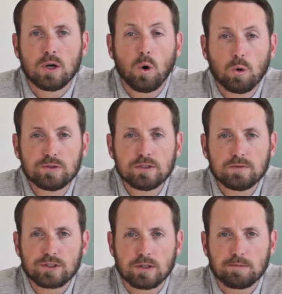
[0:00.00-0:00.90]
holds them
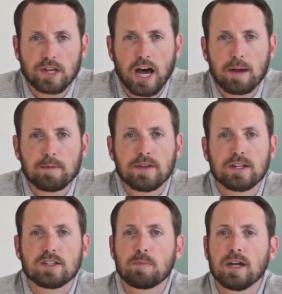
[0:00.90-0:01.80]
for some time, and
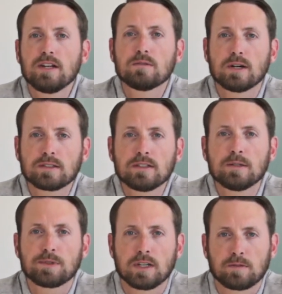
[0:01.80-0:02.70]
then is paid directly
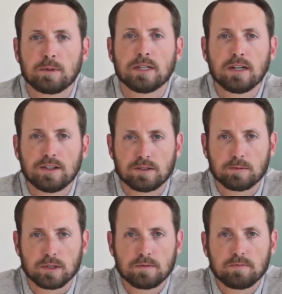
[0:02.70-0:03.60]
themselves by the
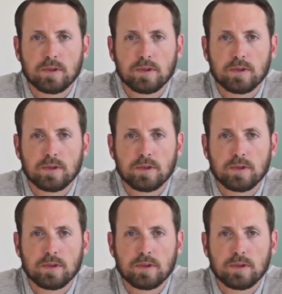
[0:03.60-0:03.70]
customer.